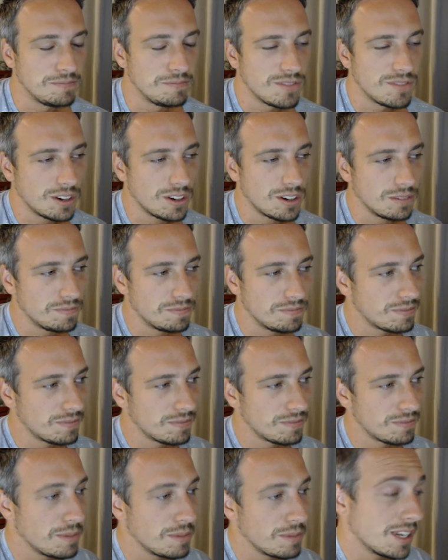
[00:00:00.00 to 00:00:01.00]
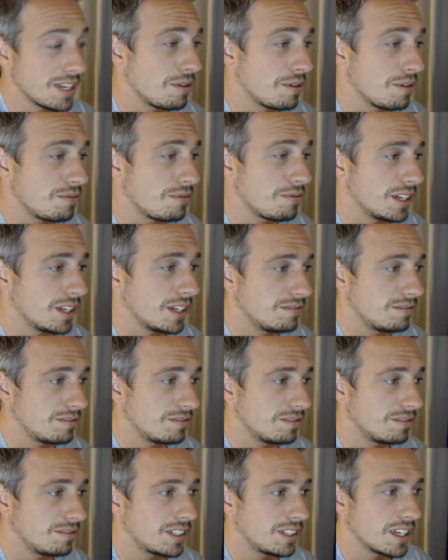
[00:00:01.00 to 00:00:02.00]
So, but they were fun,
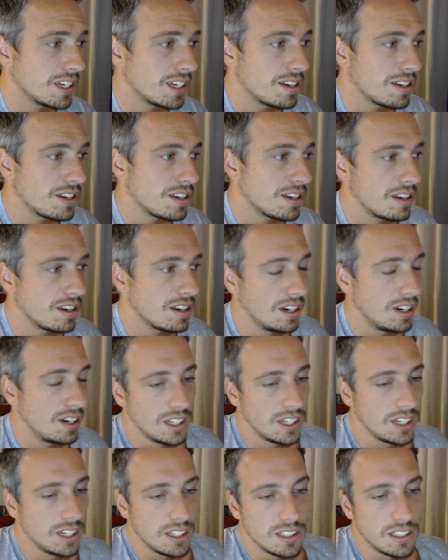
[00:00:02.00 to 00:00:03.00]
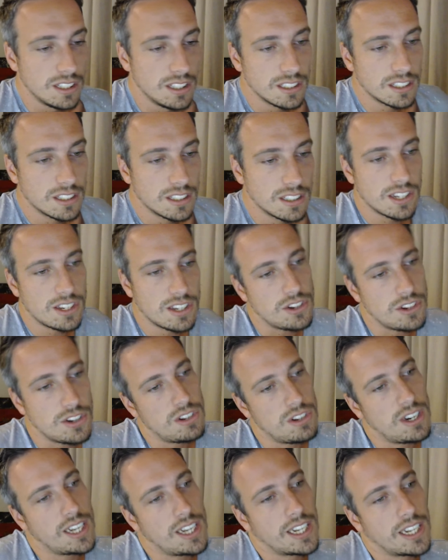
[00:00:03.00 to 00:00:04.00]
I guess, because it's
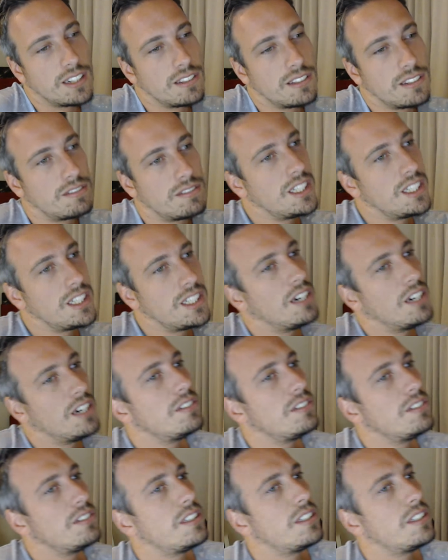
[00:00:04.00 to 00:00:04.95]
also like it, you know,